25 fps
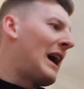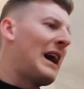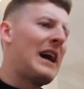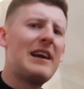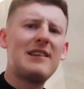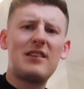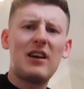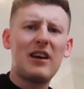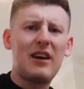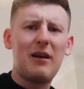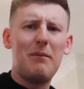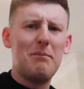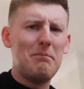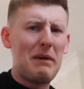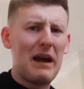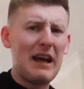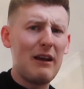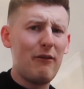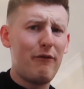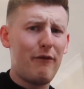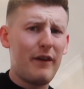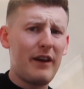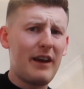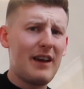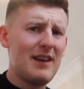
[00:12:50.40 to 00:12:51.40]
That is like a
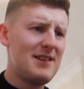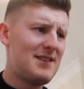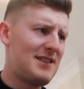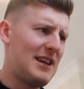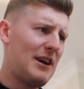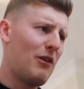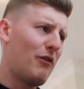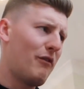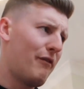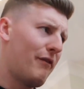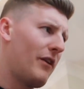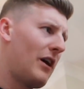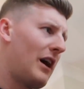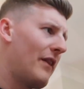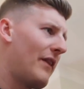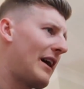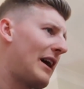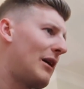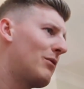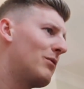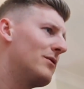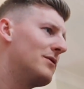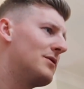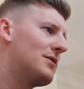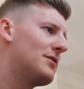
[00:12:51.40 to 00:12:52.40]
main thing itself, like
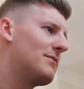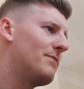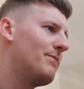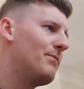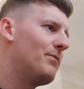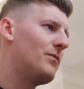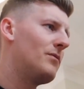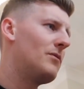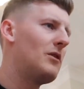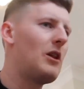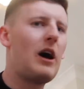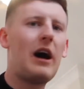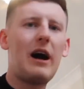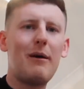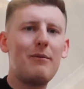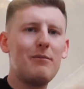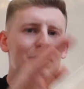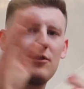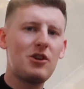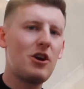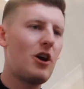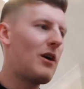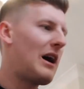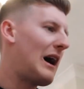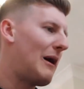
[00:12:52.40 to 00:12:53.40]
that was like, I'm
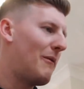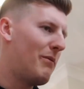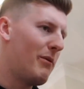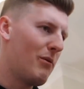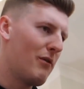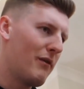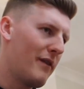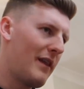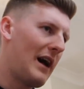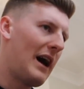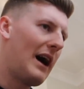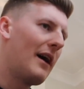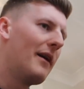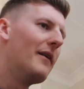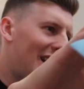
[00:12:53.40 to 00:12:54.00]
so happy with that.